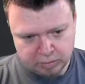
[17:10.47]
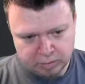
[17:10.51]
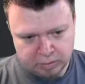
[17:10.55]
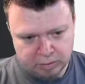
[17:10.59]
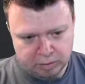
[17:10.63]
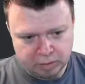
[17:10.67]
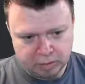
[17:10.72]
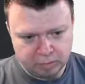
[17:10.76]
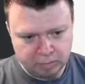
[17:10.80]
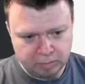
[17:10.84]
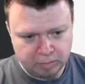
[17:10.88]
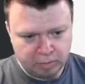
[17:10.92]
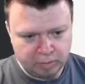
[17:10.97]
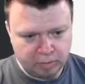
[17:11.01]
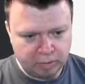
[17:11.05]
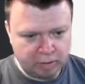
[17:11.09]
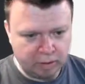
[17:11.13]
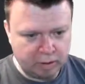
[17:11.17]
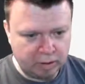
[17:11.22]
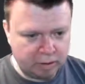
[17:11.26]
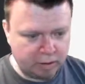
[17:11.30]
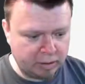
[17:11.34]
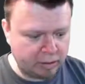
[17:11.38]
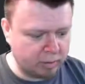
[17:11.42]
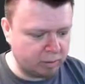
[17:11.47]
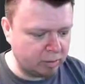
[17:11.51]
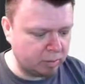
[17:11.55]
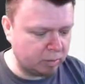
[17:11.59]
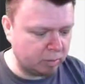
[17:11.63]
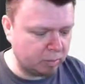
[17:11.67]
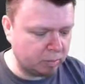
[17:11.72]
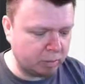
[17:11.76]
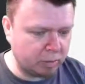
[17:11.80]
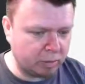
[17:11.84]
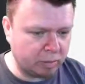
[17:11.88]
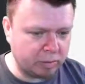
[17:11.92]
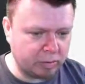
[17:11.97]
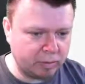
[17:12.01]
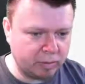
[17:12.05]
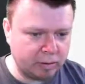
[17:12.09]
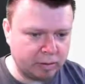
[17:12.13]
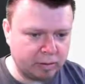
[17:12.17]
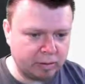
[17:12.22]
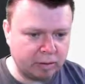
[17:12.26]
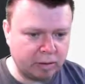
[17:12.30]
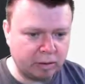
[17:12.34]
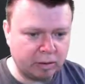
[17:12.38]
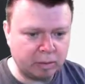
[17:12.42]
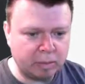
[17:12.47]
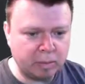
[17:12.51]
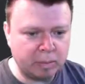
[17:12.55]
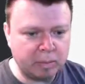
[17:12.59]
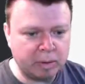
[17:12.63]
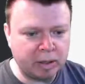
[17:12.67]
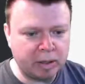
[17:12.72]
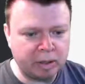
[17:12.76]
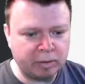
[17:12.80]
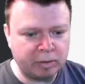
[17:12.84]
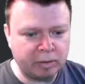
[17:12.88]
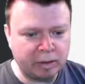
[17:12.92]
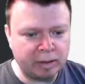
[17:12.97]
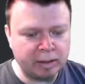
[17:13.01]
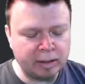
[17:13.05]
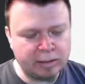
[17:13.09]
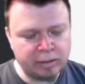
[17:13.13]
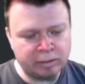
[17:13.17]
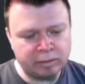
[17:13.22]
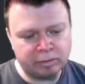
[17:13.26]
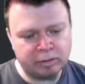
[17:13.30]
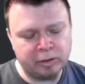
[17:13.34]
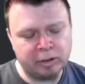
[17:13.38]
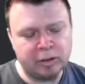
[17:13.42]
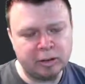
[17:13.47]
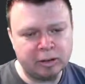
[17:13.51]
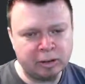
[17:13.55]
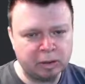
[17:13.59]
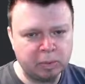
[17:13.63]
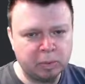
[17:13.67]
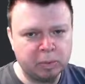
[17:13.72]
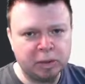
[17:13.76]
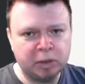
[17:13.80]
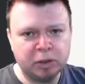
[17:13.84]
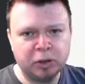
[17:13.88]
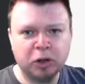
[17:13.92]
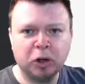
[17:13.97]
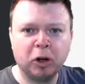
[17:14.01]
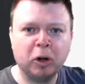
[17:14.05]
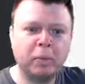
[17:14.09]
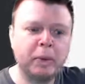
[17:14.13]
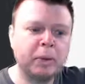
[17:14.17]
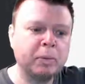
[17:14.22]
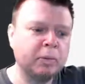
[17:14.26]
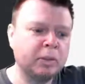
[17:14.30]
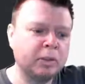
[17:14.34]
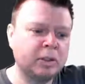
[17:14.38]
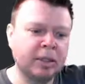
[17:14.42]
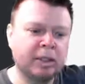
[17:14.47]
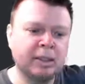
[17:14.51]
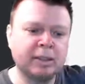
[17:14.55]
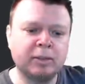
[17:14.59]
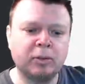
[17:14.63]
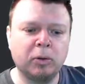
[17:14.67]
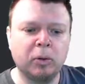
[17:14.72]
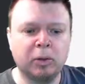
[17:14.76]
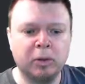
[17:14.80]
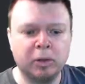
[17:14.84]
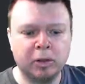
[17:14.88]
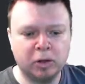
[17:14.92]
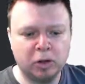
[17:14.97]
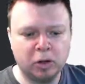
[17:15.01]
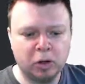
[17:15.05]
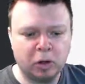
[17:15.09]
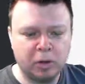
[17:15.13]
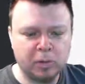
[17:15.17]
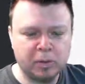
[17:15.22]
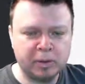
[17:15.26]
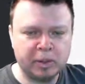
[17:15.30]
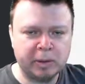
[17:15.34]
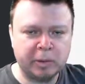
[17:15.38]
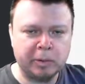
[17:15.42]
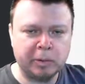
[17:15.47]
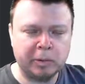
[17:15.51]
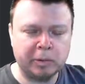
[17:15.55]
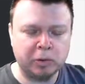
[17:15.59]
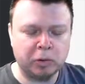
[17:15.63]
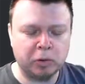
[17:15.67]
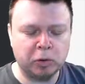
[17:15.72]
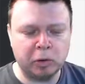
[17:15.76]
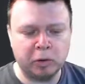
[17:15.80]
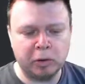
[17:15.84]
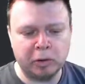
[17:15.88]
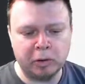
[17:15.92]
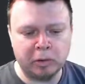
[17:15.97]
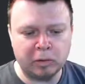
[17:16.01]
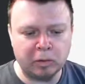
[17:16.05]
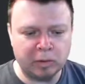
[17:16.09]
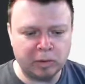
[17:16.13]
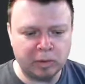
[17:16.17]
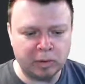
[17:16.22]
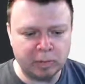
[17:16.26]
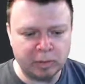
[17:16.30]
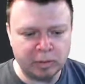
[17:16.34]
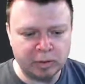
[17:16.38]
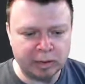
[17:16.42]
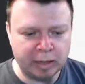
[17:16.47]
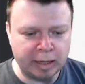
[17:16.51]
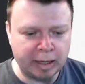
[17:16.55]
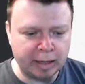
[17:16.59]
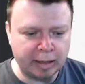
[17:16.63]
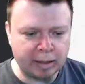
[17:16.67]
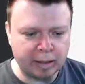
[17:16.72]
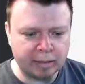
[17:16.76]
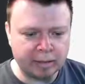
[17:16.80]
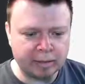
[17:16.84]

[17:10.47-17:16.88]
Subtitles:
Job 32 profit. Now remember, if I didn't filter per job, it would list all the jobs and it will join all of them together.